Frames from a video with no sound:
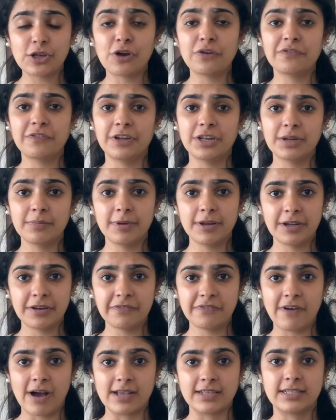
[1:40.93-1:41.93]
of
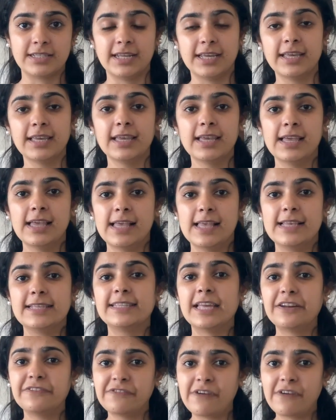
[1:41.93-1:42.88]
intermittent fasting is that